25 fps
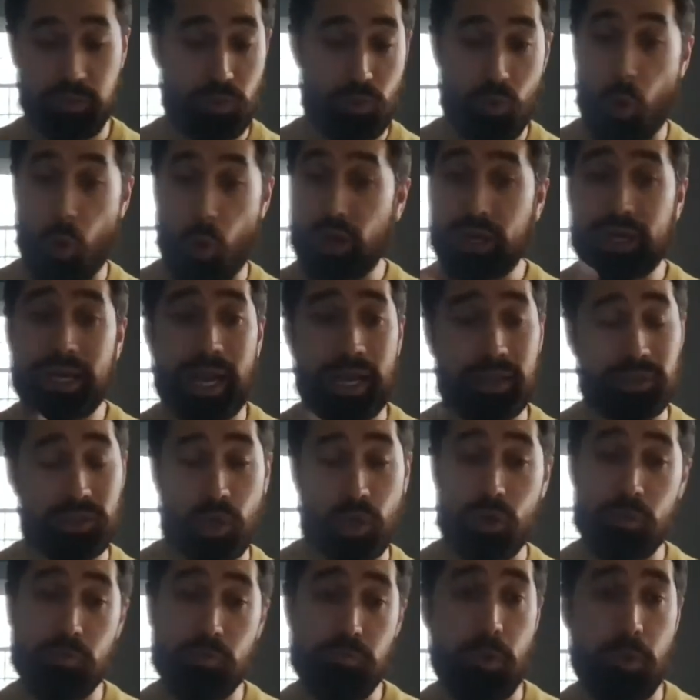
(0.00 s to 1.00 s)
organize
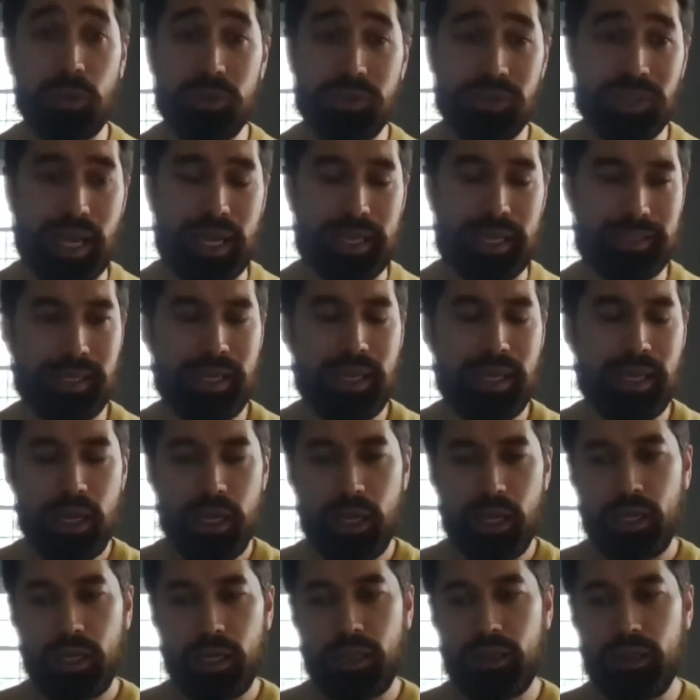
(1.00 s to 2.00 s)
on both sides.
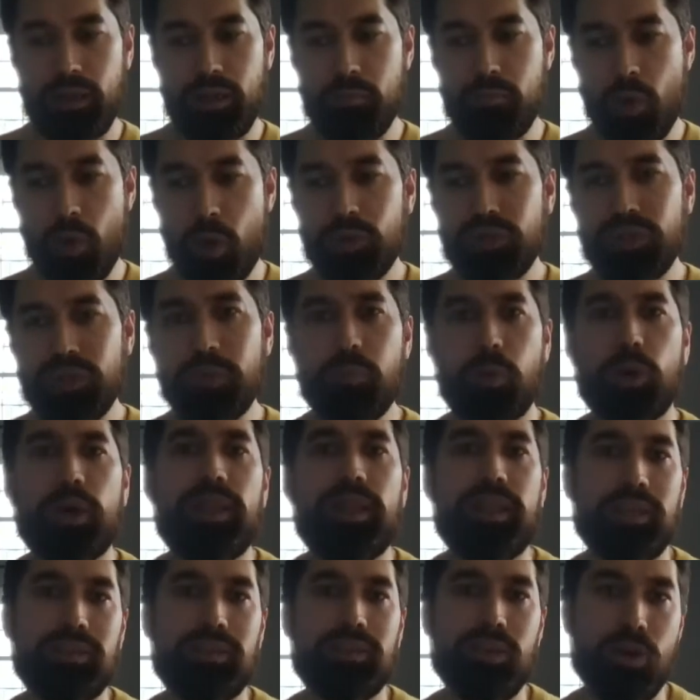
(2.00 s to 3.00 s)
The most important
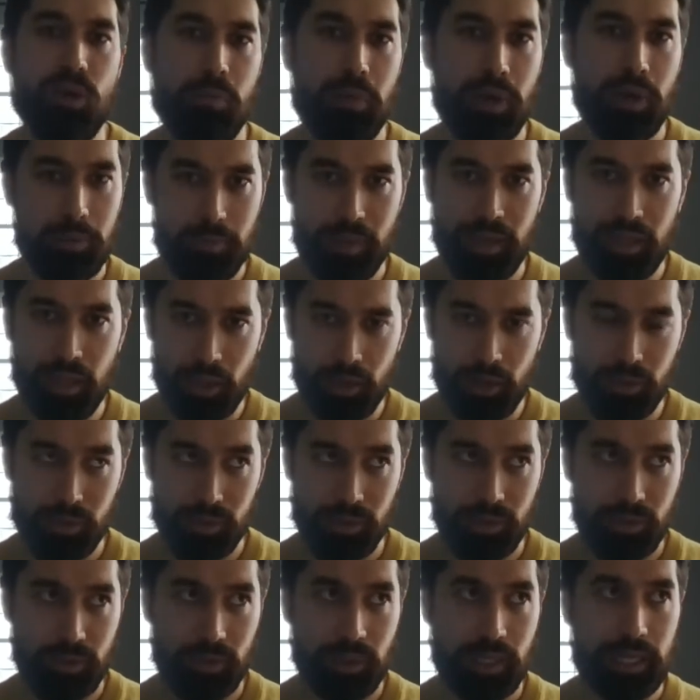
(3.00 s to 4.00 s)
thing to know about
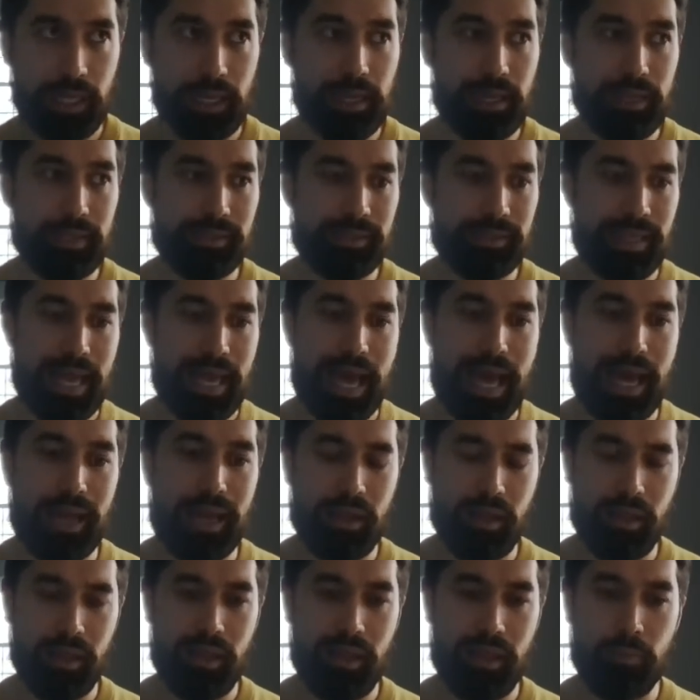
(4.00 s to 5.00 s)
Belarus is
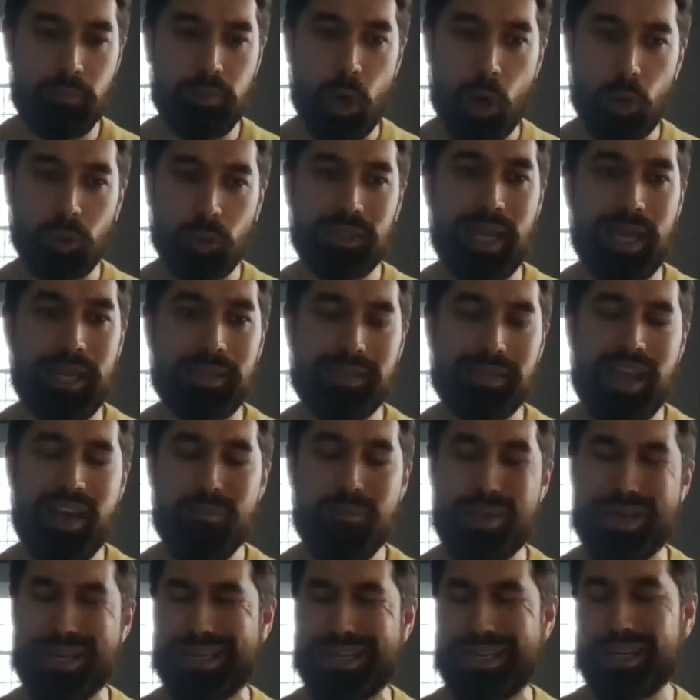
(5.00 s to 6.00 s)
that the protests have
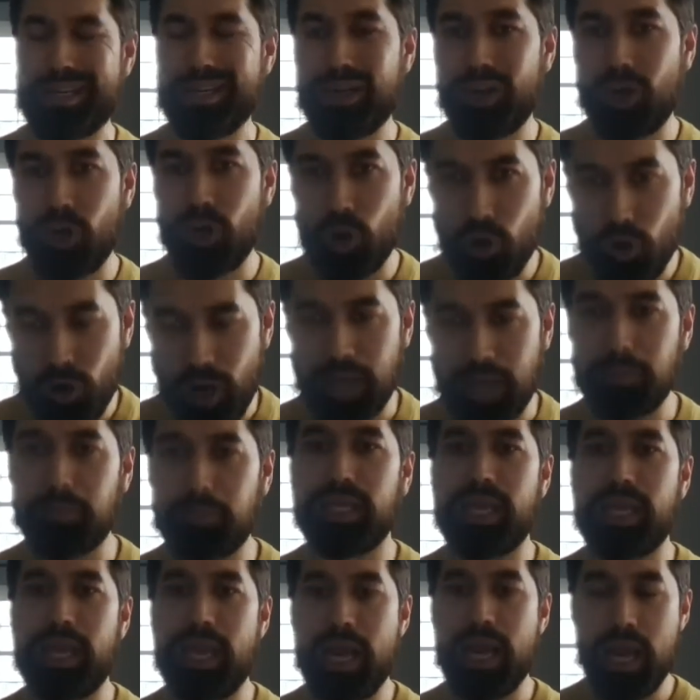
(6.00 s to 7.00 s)
been
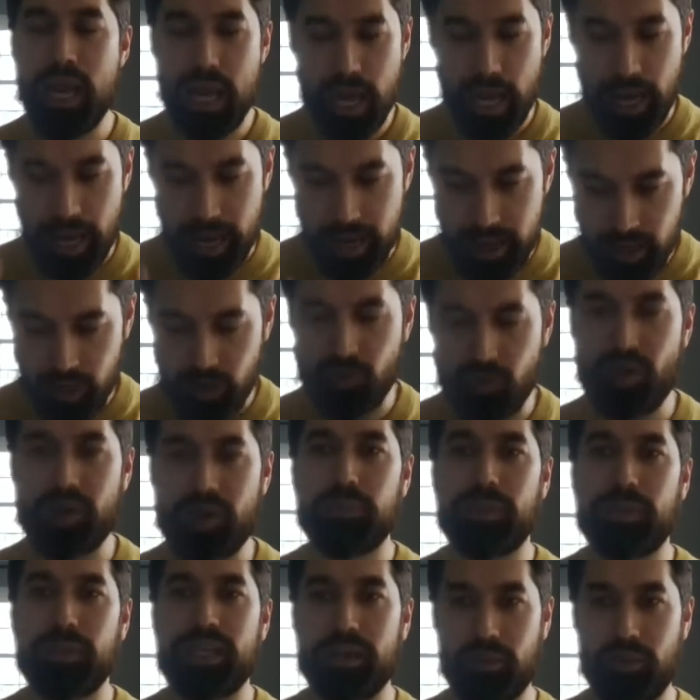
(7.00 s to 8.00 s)
incredibly
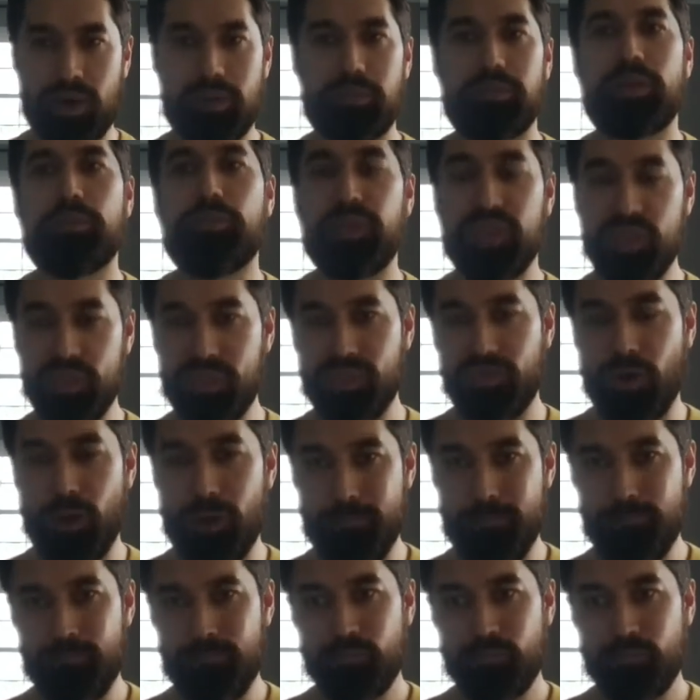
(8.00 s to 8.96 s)
peaceful.